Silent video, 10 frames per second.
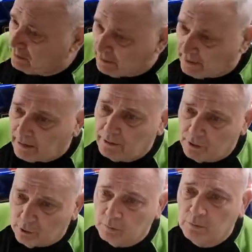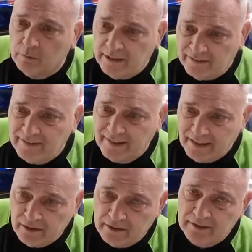your normal
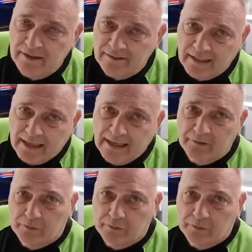interior detailing